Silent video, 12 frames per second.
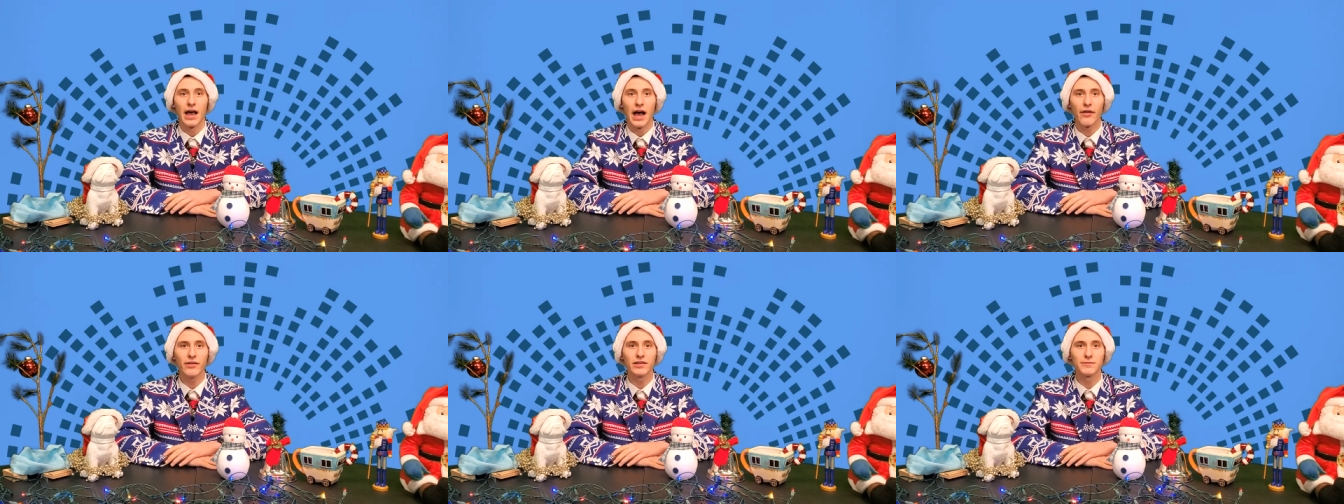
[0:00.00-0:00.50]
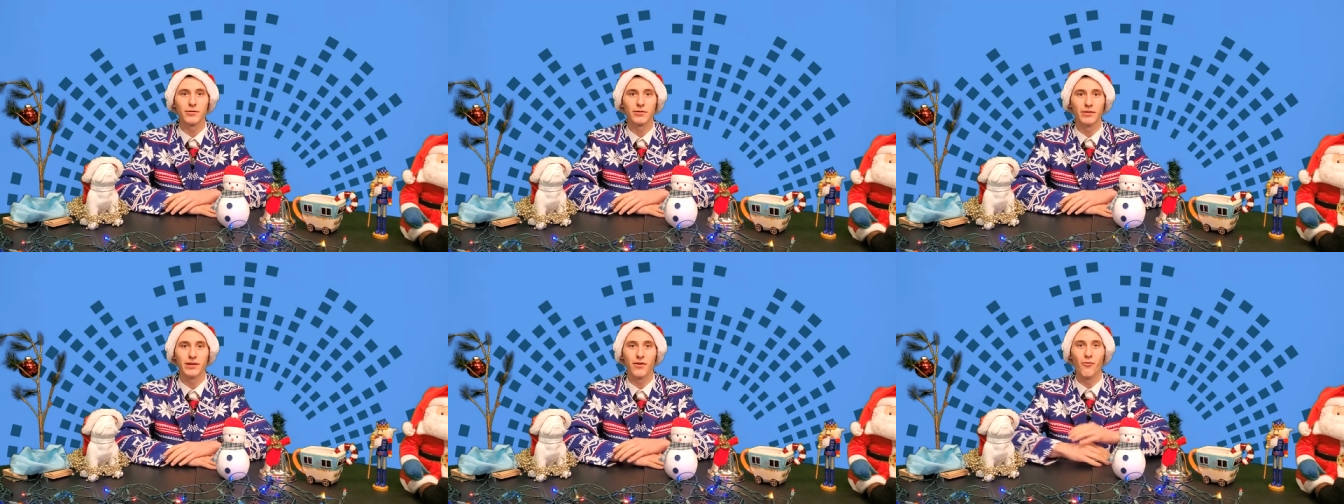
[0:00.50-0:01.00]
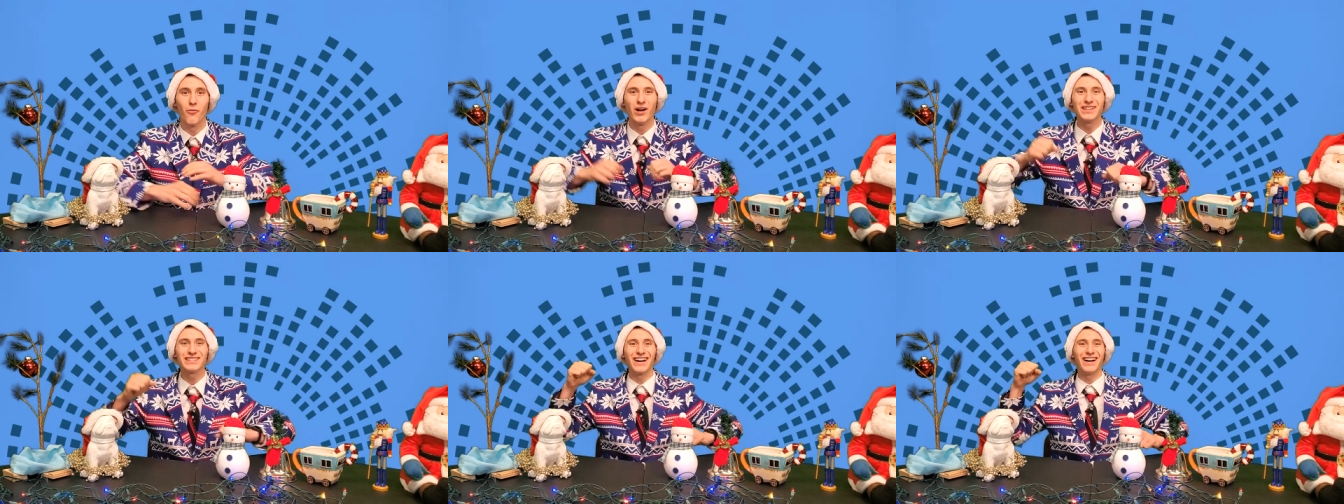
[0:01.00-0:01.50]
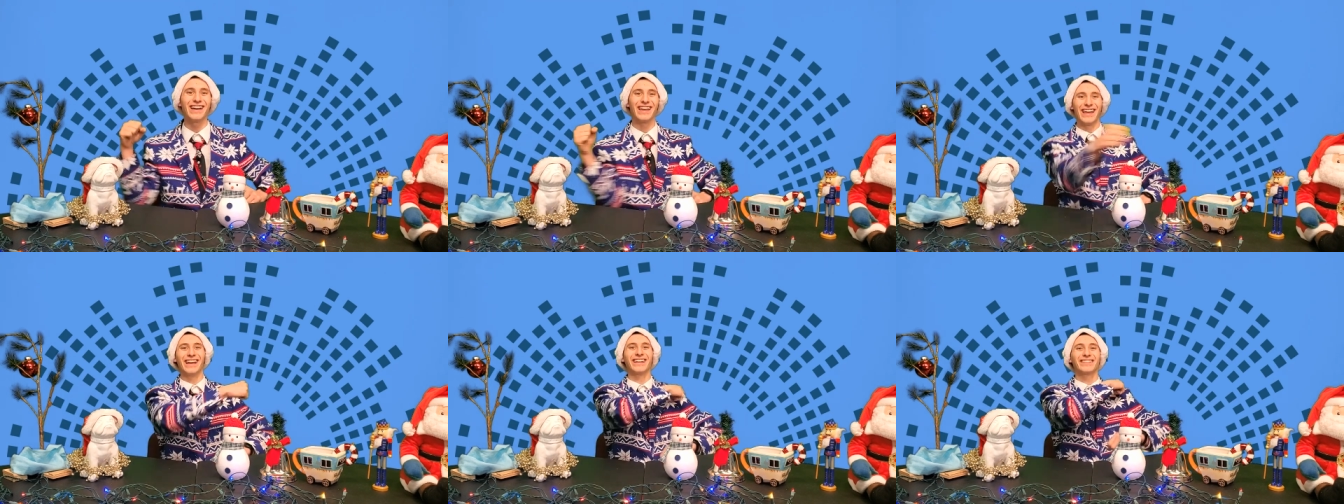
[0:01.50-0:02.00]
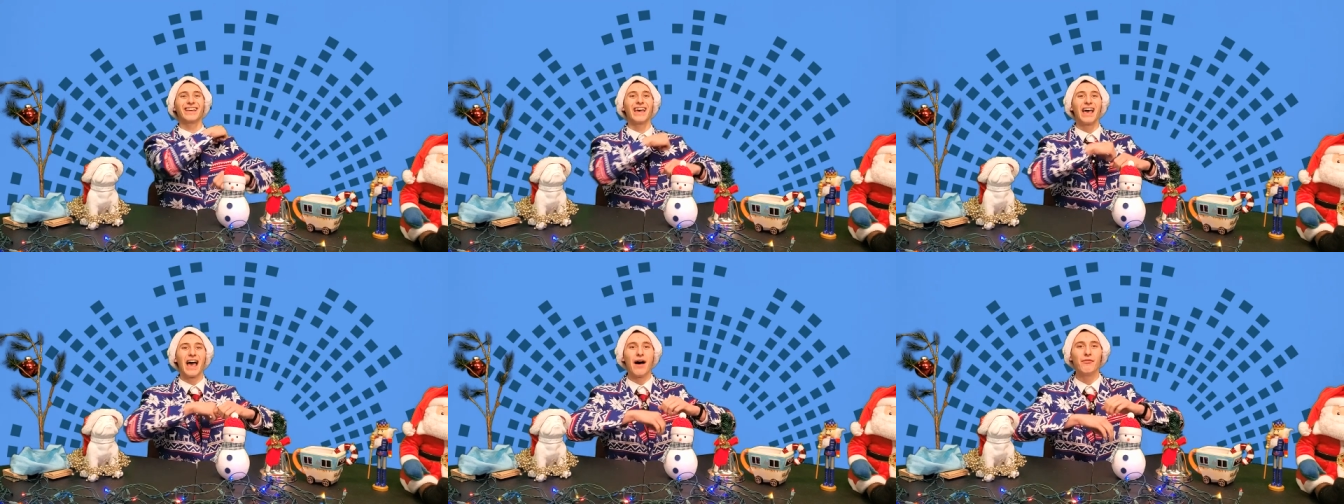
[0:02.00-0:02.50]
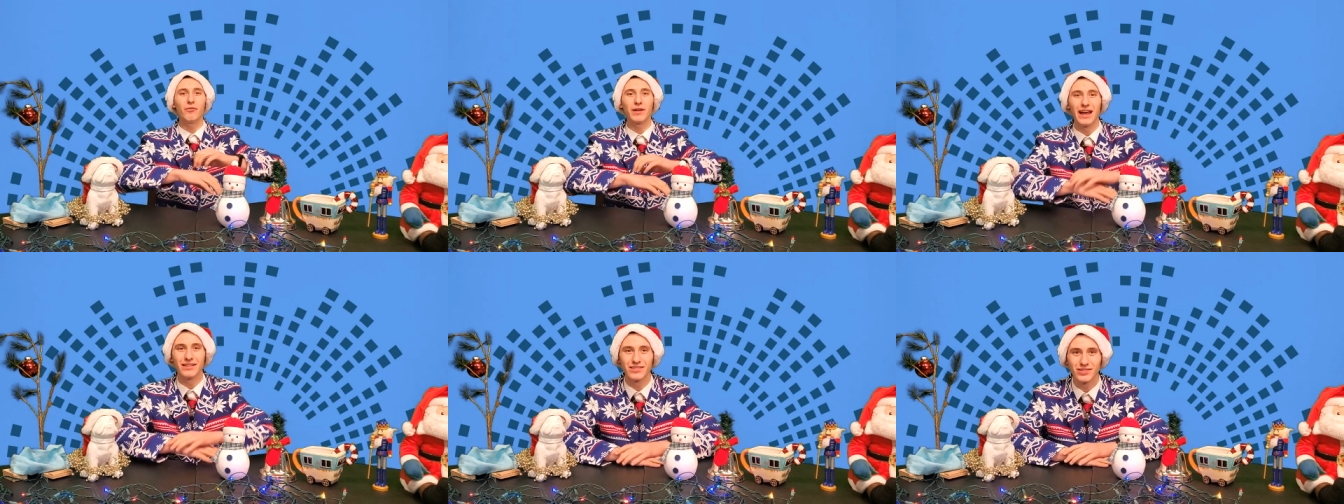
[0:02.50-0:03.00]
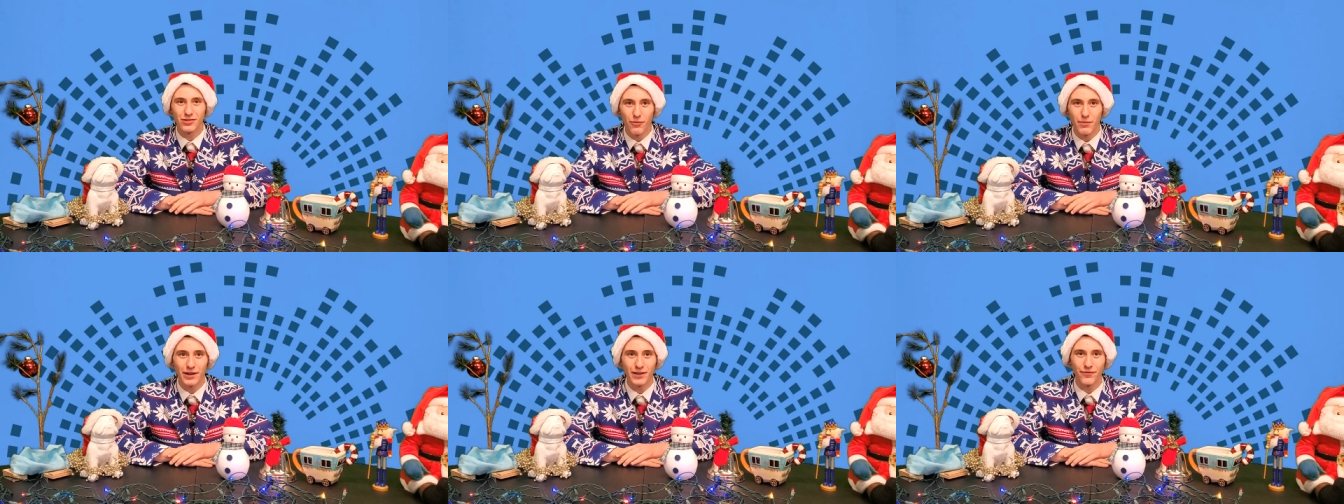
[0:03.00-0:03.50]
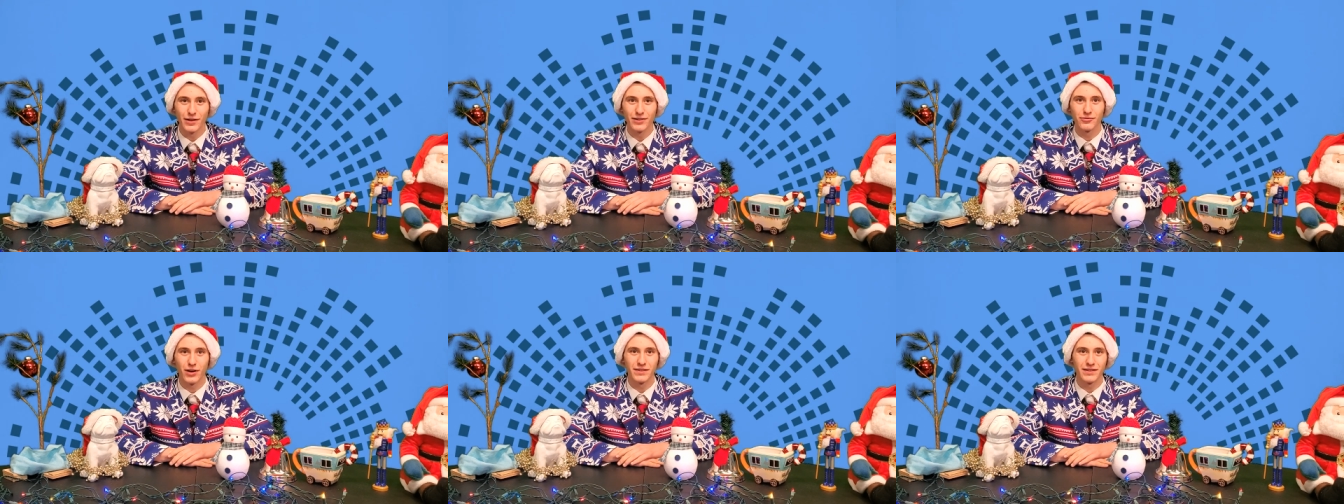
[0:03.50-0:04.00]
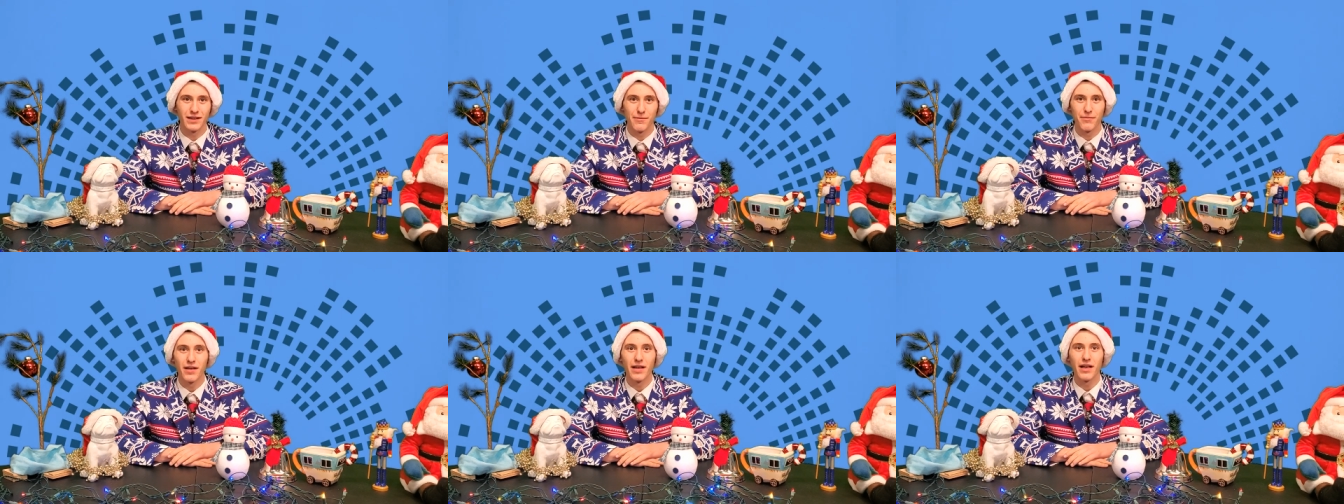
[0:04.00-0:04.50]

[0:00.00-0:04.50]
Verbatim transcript: Holiday Spirit Week was a hit. Everyone had so much fun dressing up.